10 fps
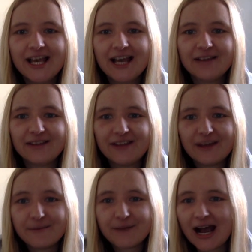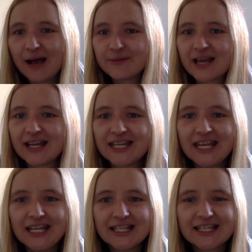and perhaps our
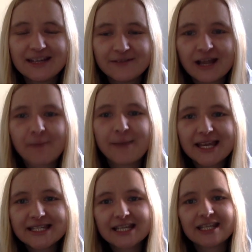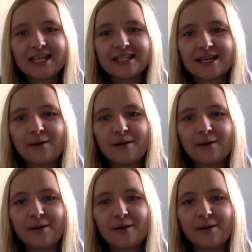needs, even our basic needs,